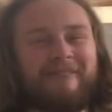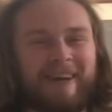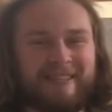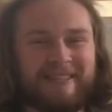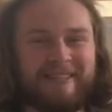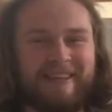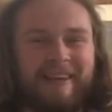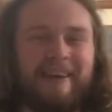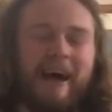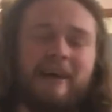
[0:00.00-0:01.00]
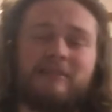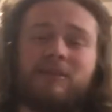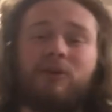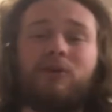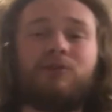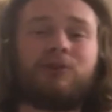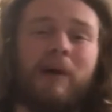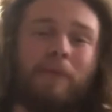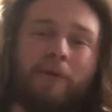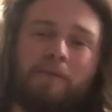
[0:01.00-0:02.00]
us as the good
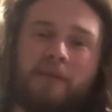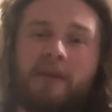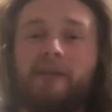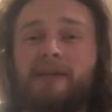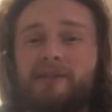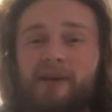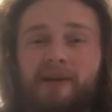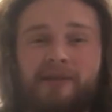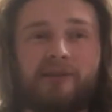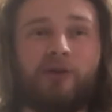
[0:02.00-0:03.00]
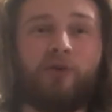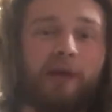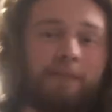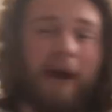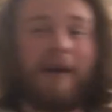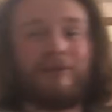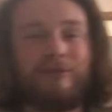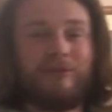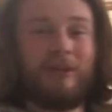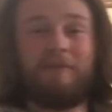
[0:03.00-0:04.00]
shepherd. He leads us to green
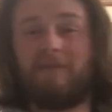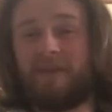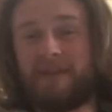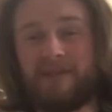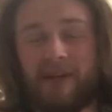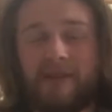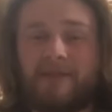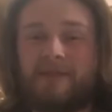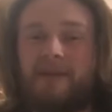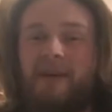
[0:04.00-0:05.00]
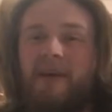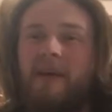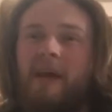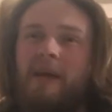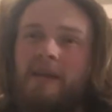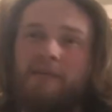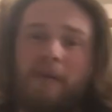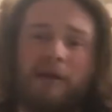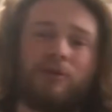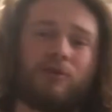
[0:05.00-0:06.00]
pastures, he feeds us, and he
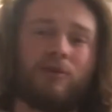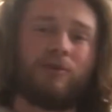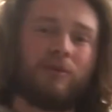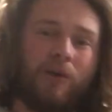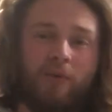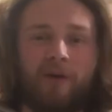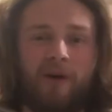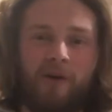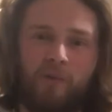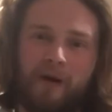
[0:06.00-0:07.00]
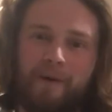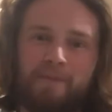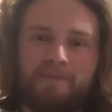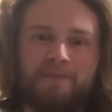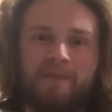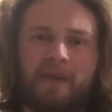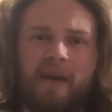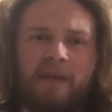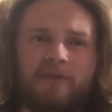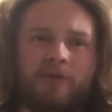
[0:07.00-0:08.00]
makes sure that we are all well.
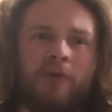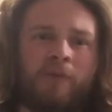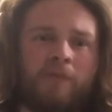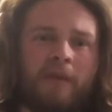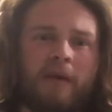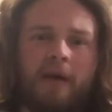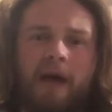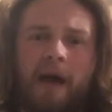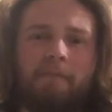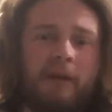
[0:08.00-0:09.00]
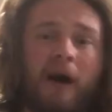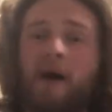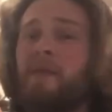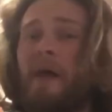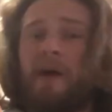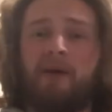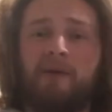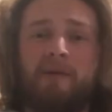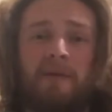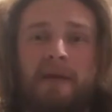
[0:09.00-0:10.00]
And so, and beyond that
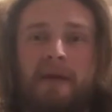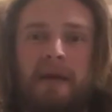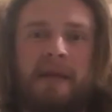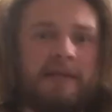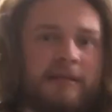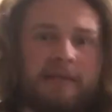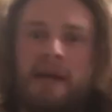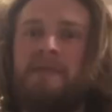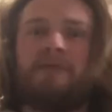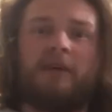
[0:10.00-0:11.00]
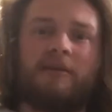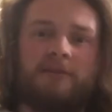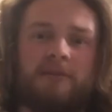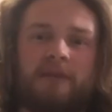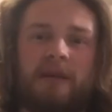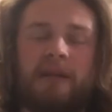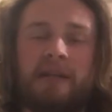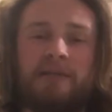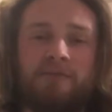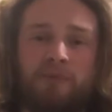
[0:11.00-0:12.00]
all, he saves us. And
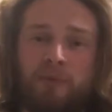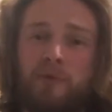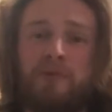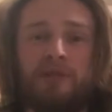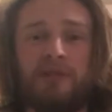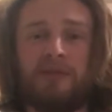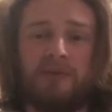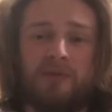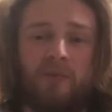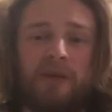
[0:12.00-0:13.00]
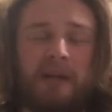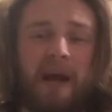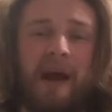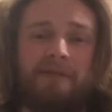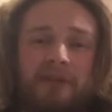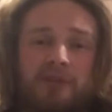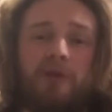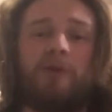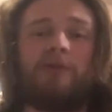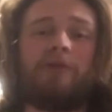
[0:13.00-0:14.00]
through Jesus, we can have
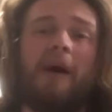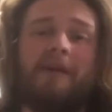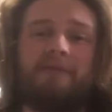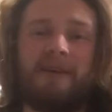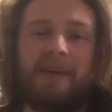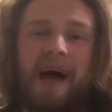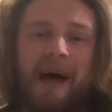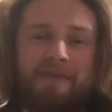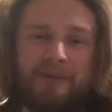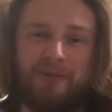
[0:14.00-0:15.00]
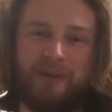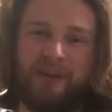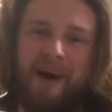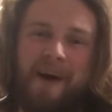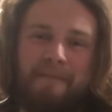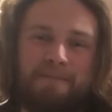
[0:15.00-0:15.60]
eternal life in heaven with God.